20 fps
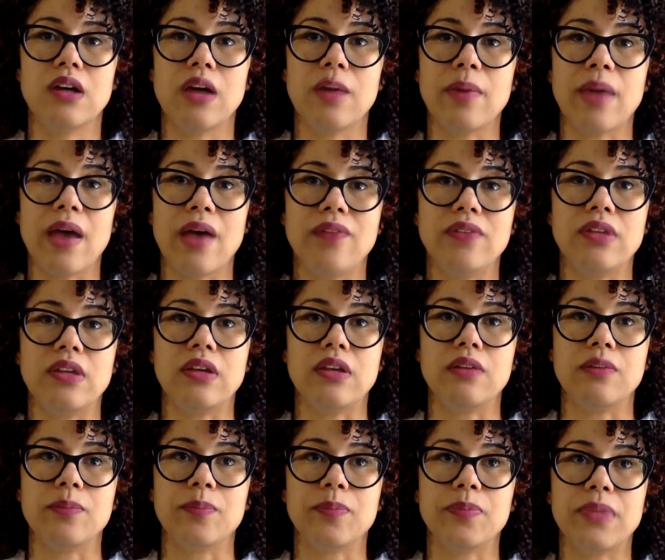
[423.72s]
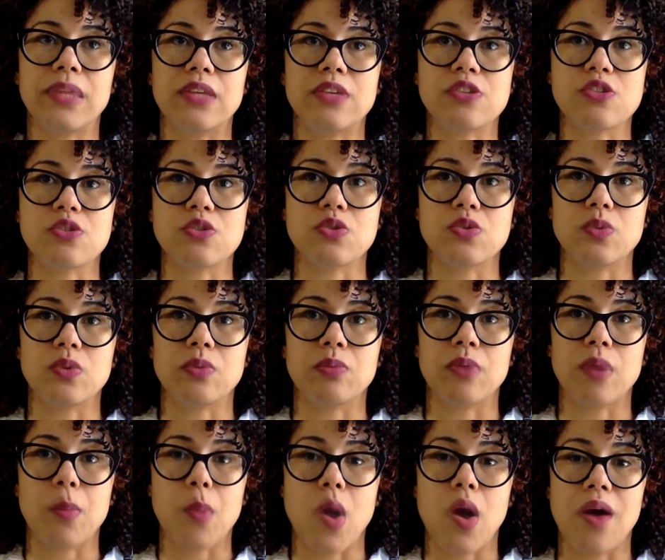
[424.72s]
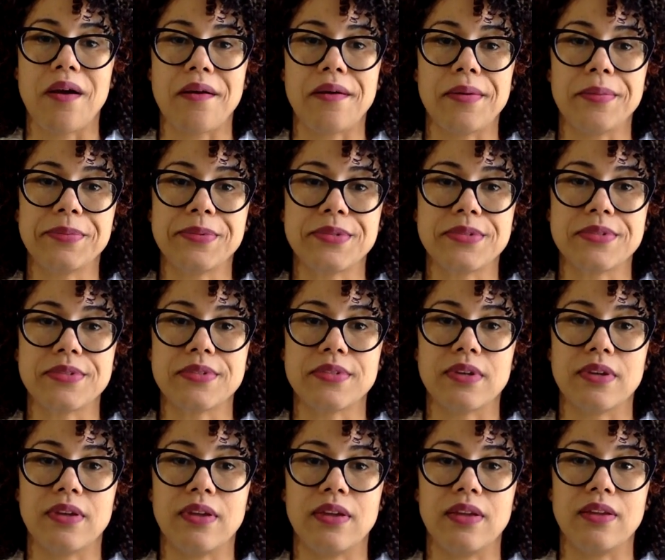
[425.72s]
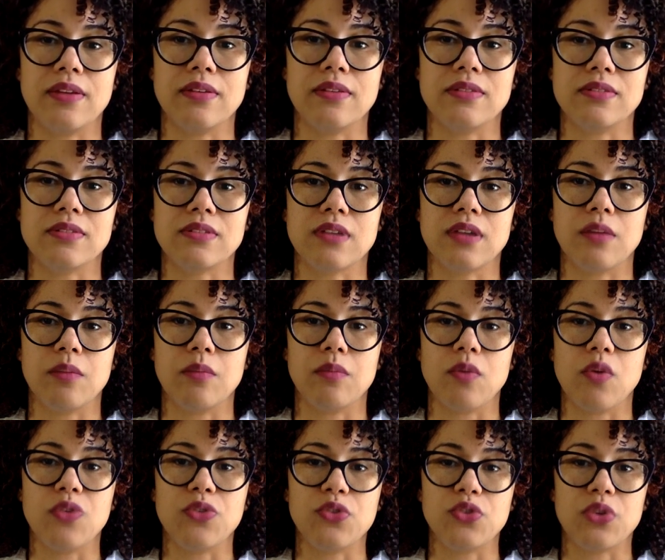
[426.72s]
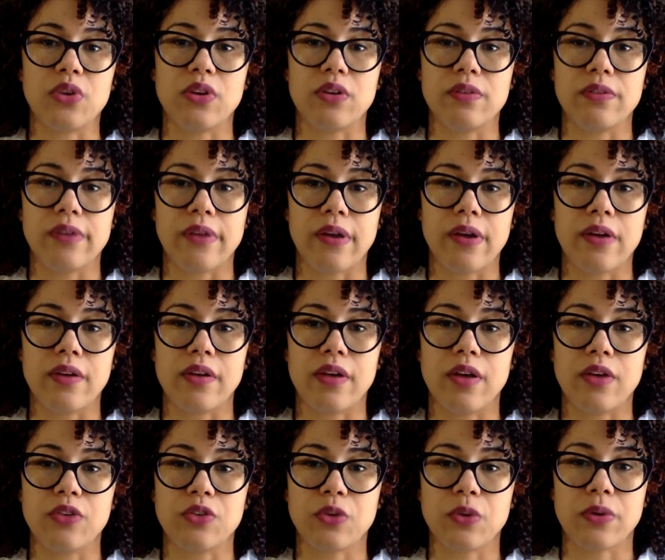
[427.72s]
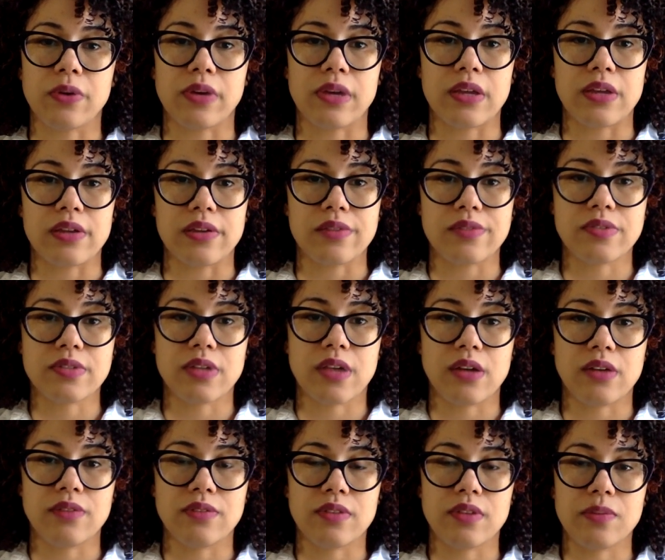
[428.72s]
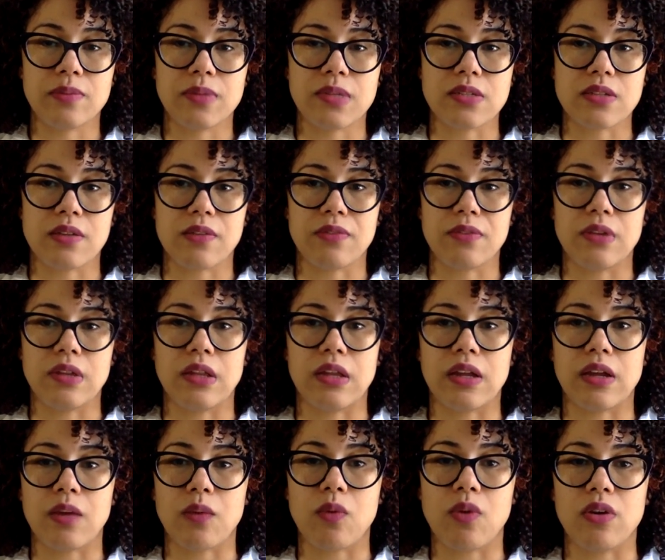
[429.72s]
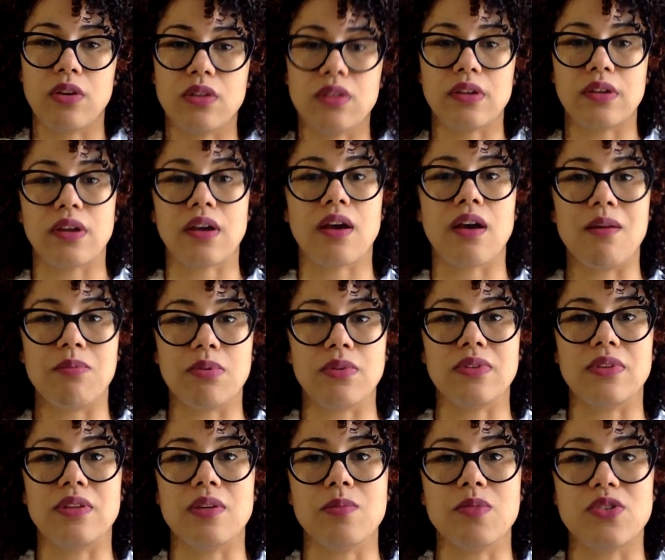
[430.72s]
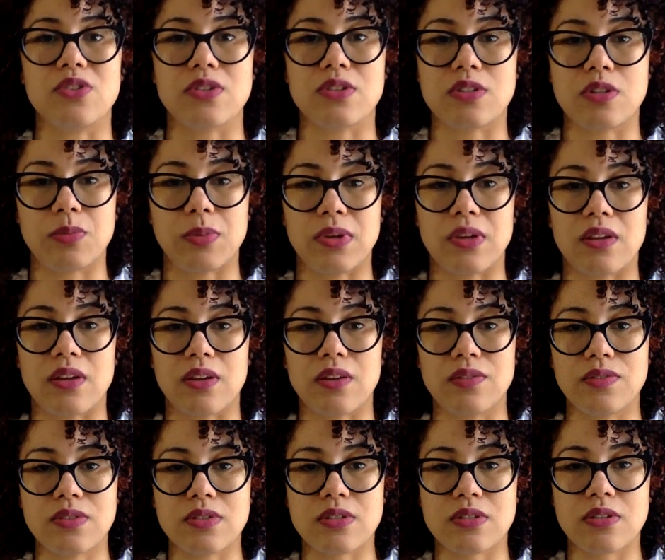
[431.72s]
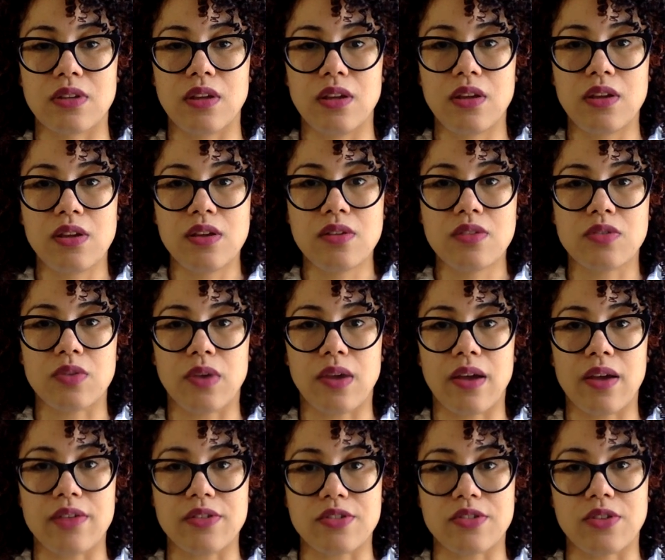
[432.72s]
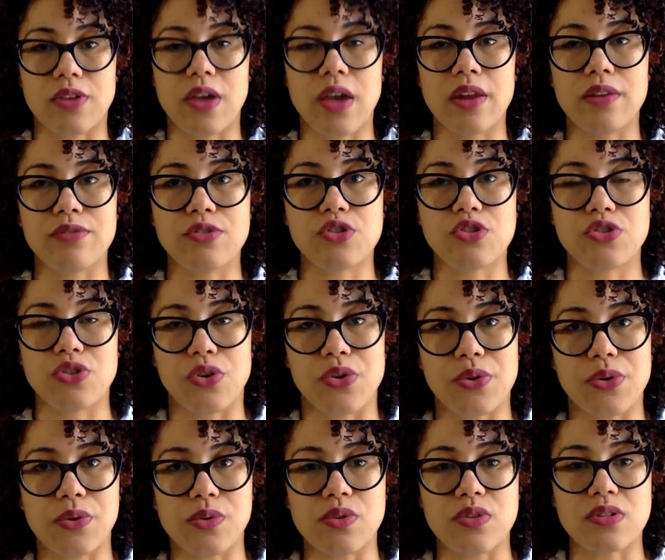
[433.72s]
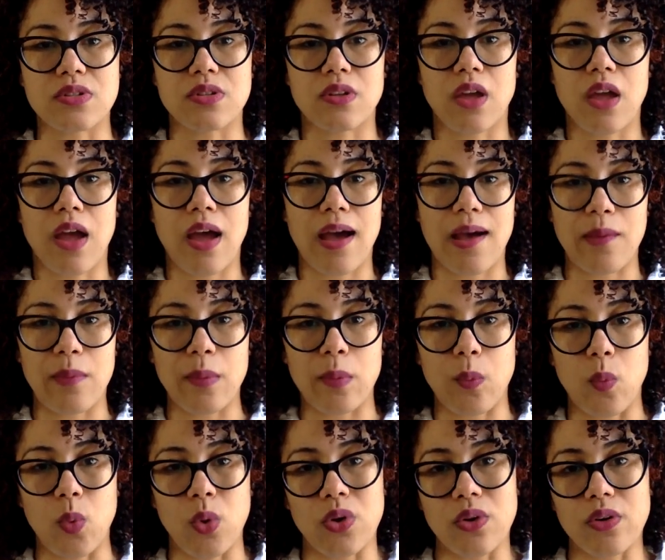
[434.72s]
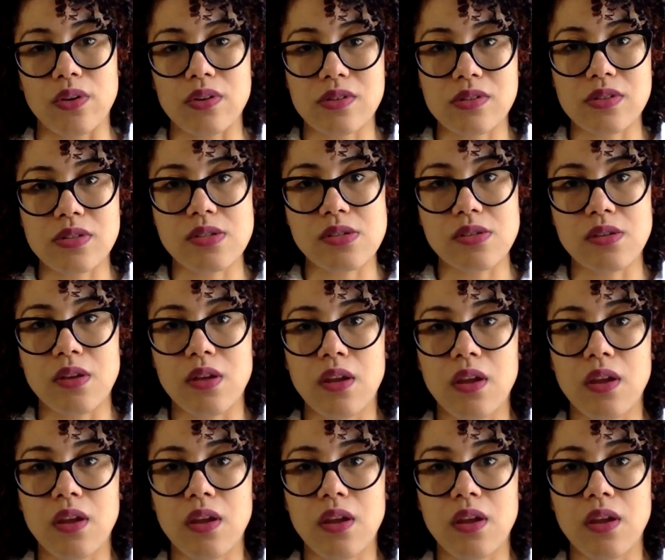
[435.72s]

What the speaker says: having issues with my mock-ups, and I'm also trying to figure out how to create GIFs out of them because I feel like I want like a couple of the images to be GIFs, so it kind of shows how it works.